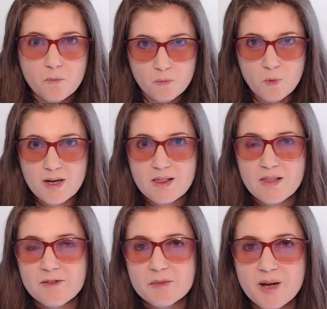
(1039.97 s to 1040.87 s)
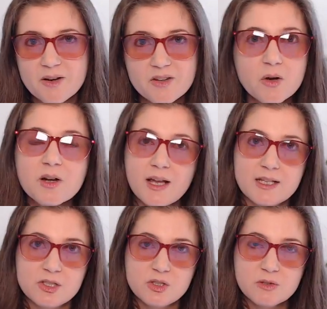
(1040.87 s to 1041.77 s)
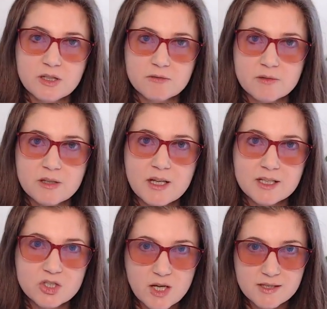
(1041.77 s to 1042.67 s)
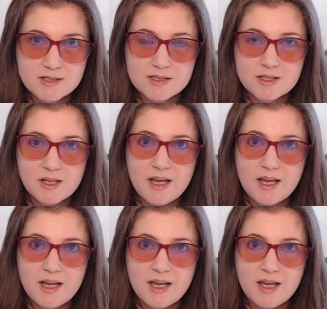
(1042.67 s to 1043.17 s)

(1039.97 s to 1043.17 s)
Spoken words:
what I love about yoga is you can really adjust,